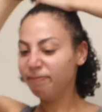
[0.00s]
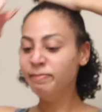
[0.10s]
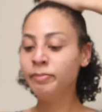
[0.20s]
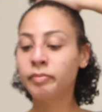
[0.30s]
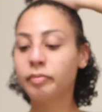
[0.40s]

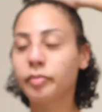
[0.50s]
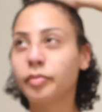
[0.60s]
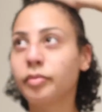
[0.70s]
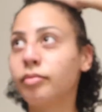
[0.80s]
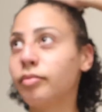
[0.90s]

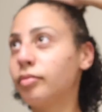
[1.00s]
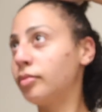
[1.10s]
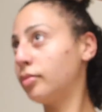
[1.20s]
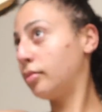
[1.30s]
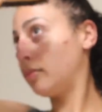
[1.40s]

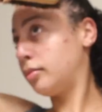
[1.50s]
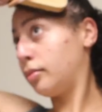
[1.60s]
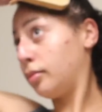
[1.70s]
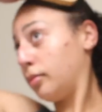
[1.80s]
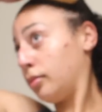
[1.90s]

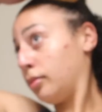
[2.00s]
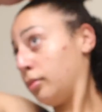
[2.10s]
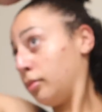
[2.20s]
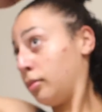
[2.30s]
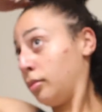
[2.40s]

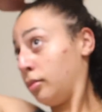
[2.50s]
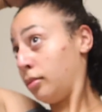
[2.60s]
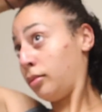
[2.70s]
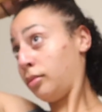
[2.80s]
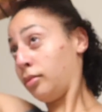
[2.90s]

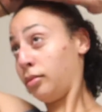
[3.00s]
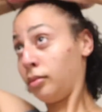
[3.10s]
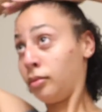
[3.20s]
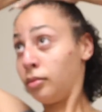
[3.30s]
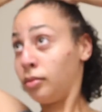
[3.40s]
[no speech]